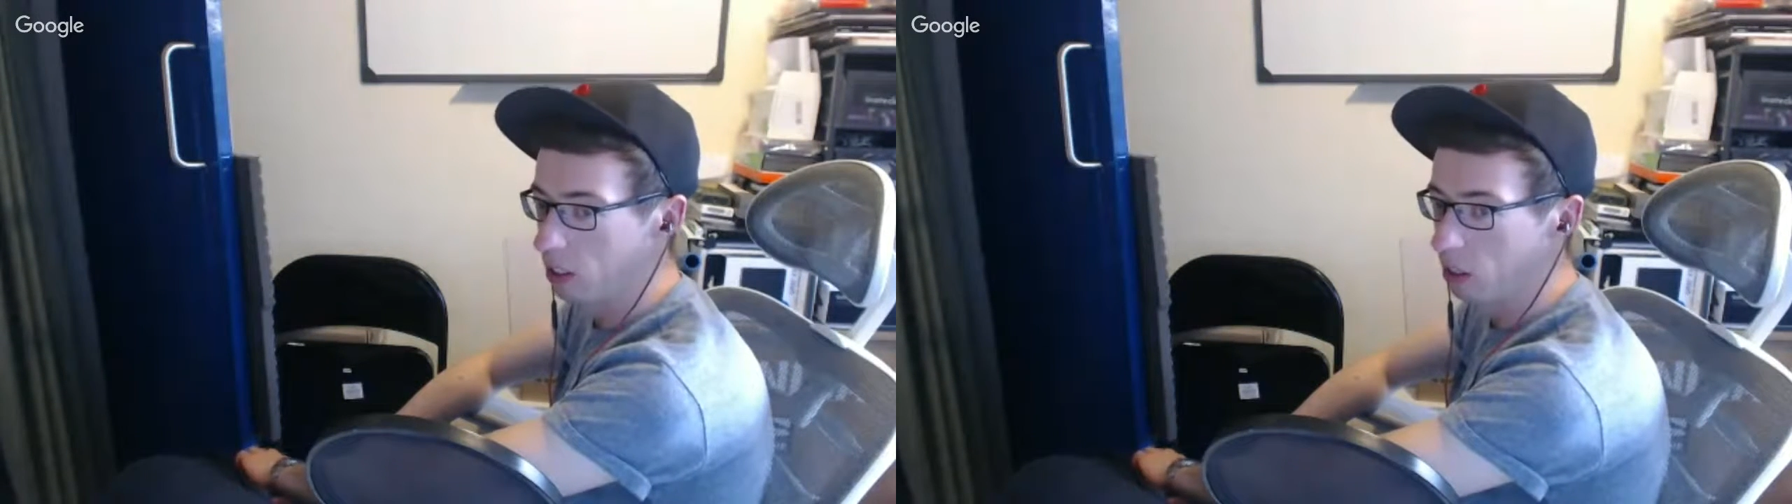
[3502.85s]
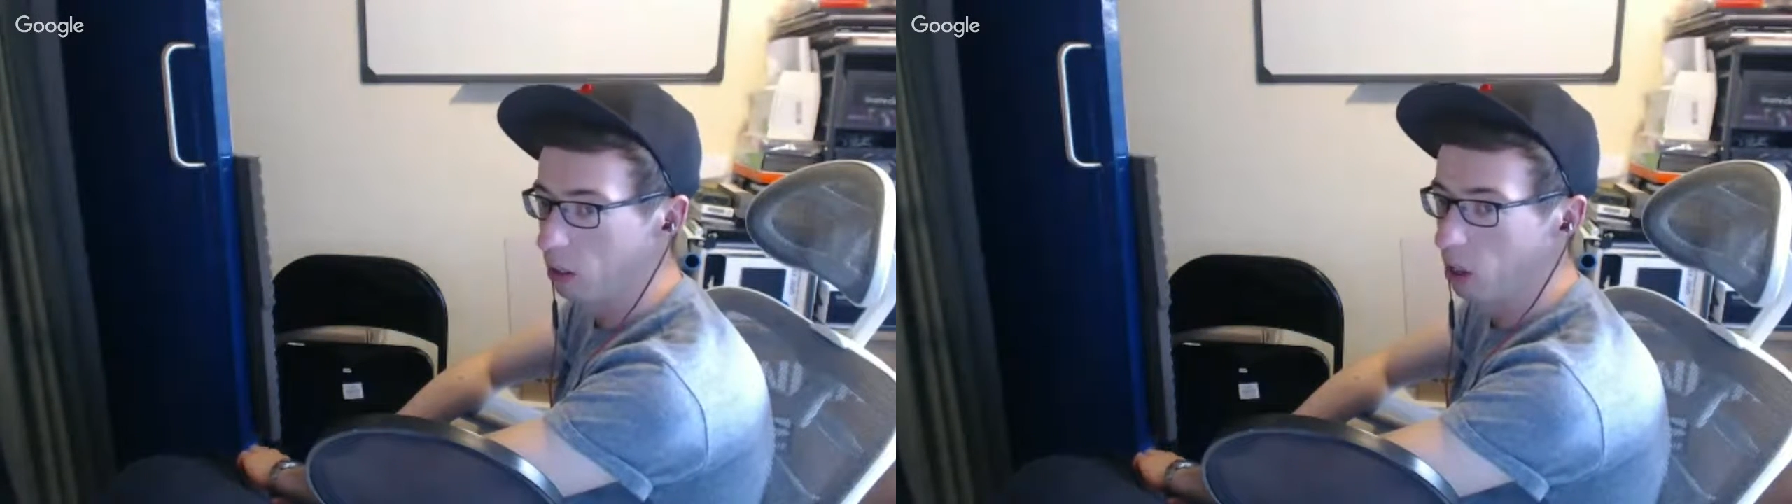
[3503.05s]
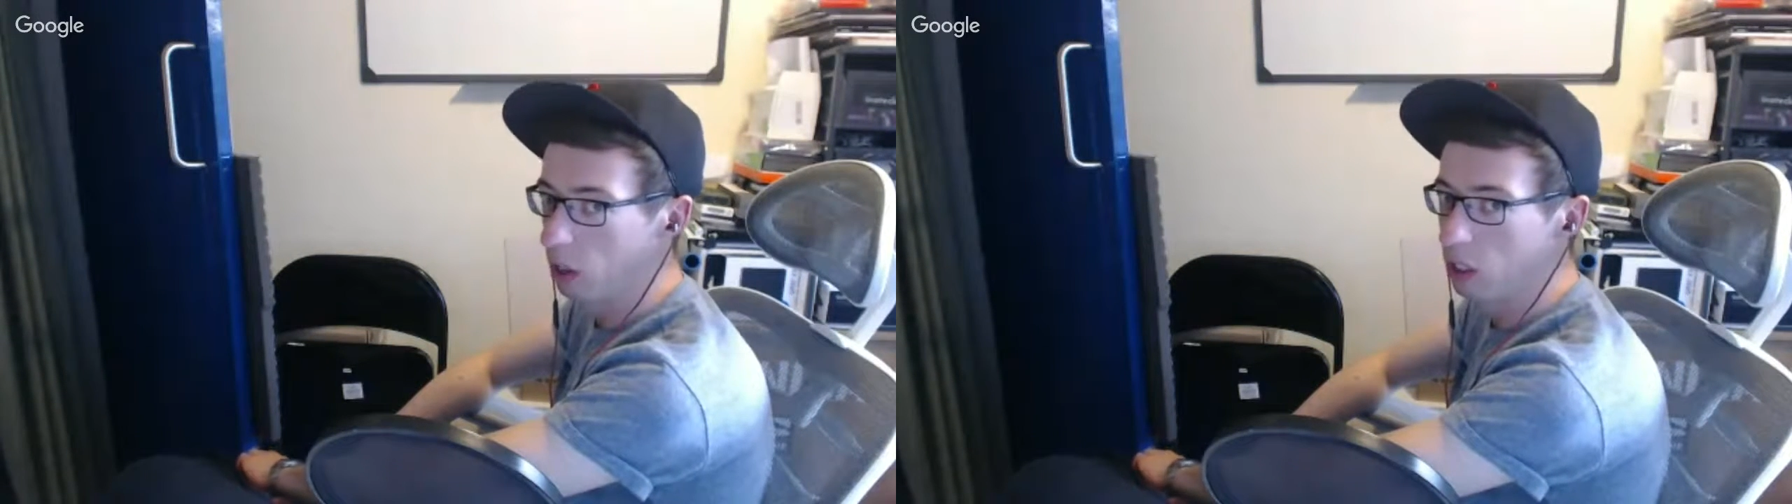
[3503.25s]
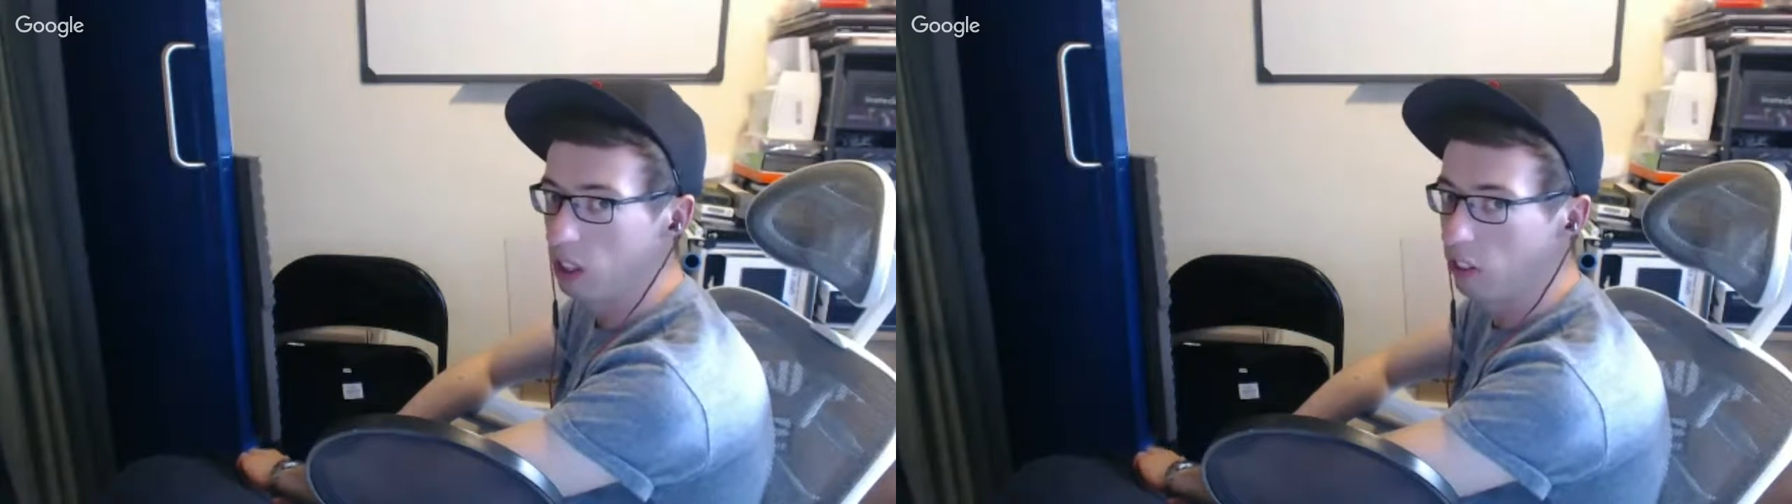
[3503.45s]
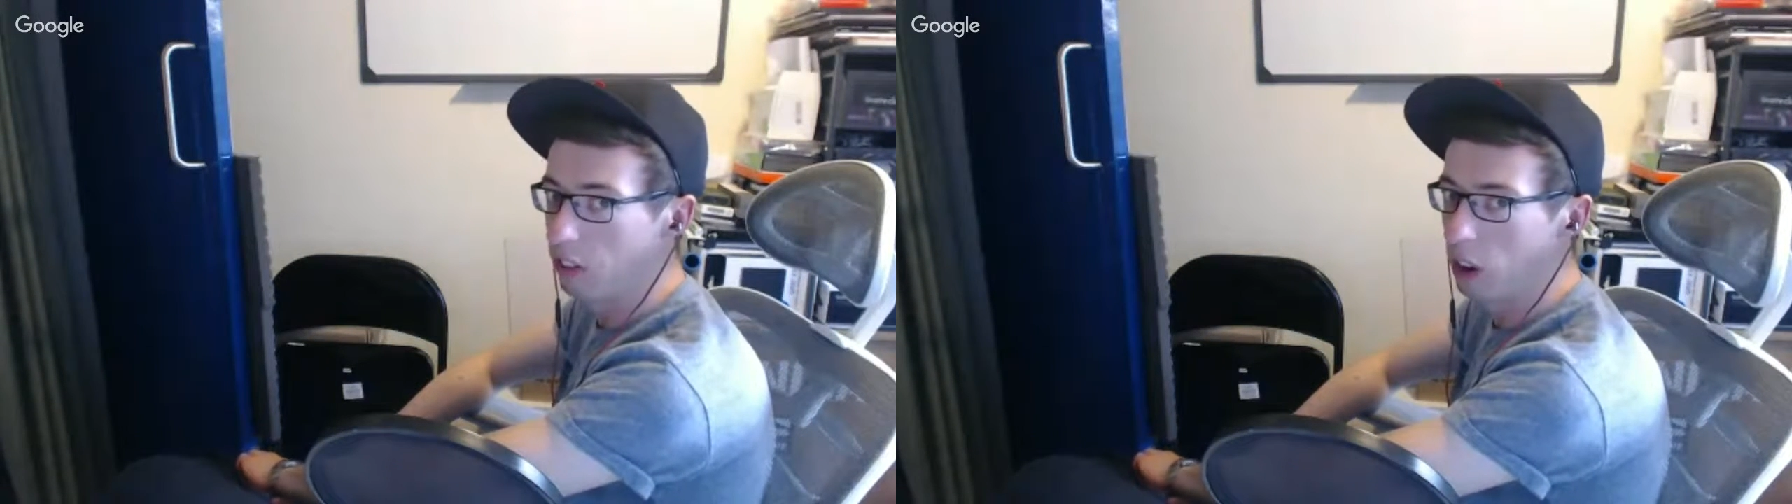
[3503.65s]
that all go to
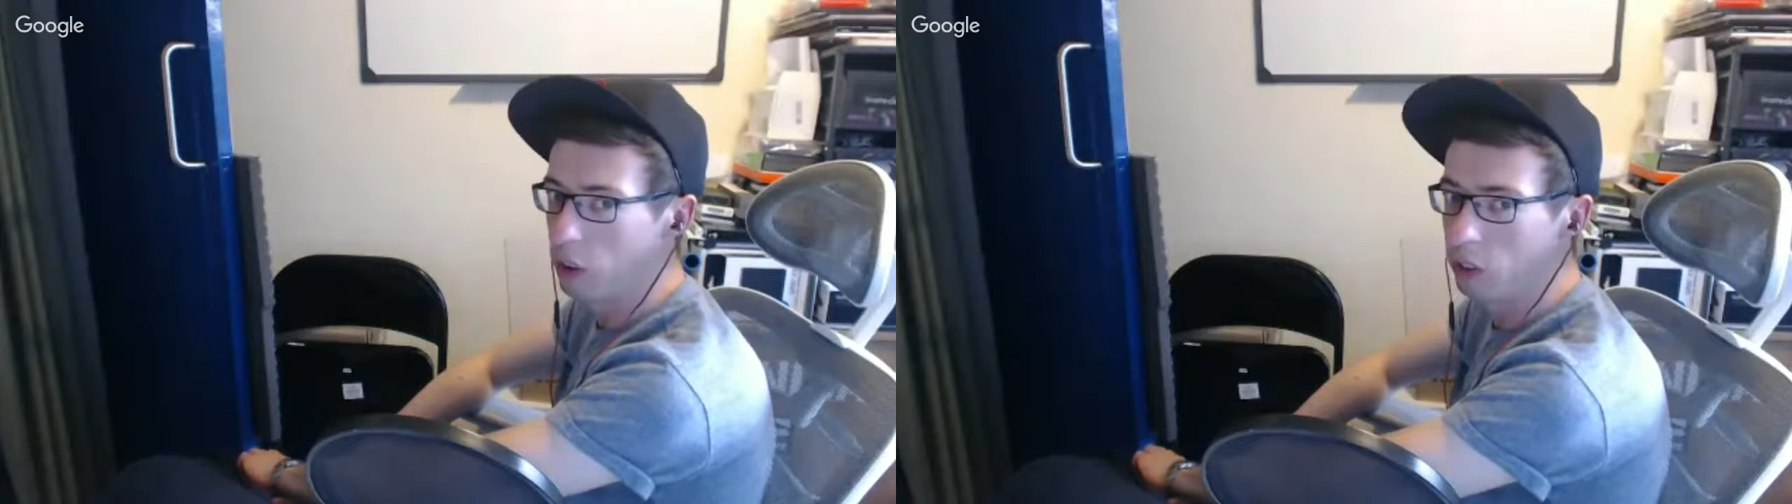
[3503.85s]
your phone.